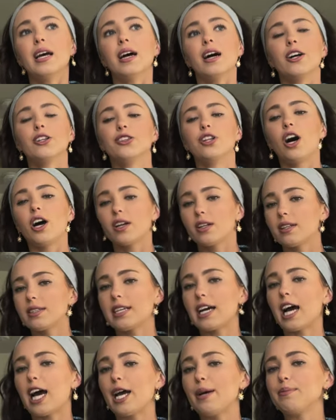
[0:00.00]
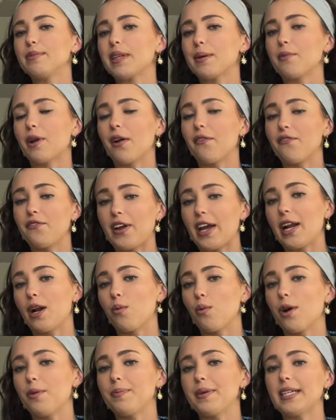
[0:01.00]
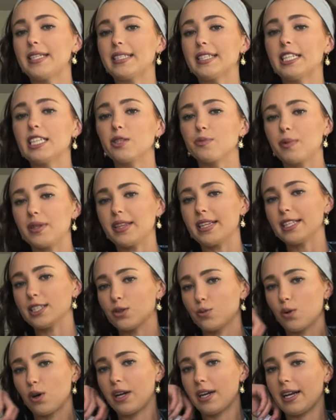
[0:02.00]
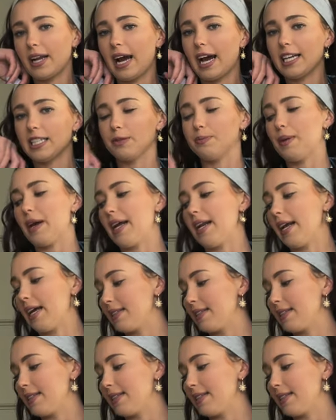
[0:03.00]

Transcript: a lot of the times I'm not a fan of one pieces, but this one has been a